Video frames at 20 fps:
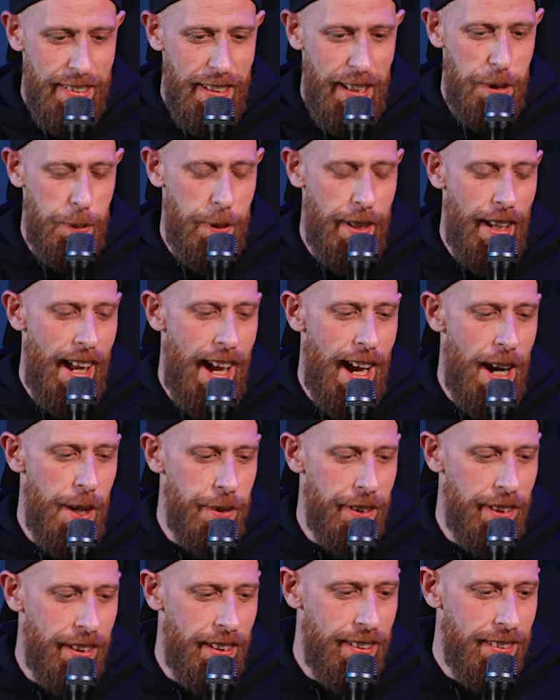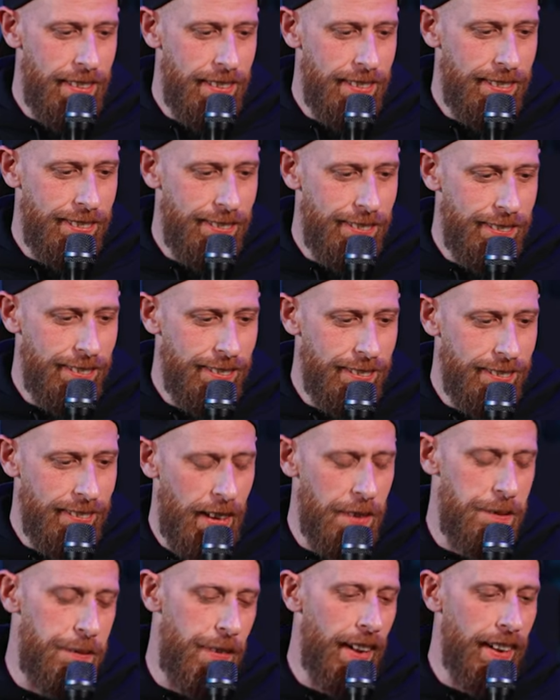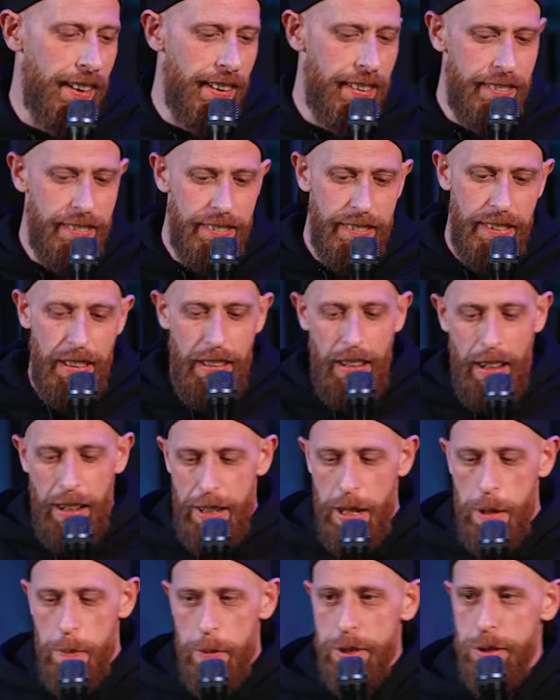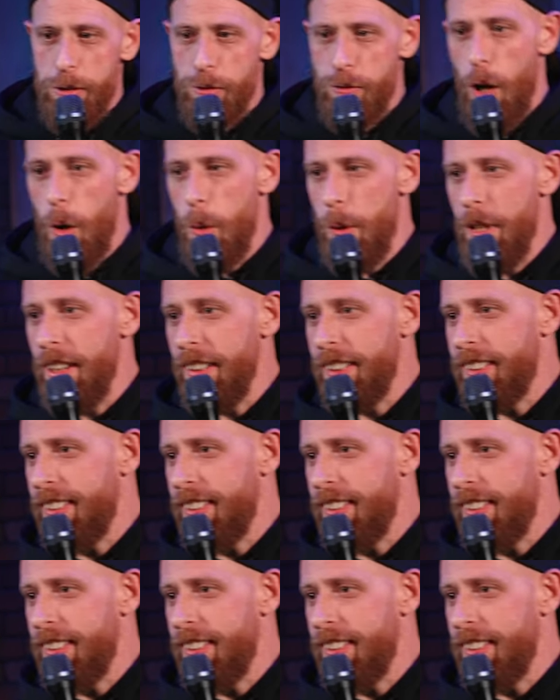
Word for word: I don't want to out her. Ah, fuck it. Her name was Rona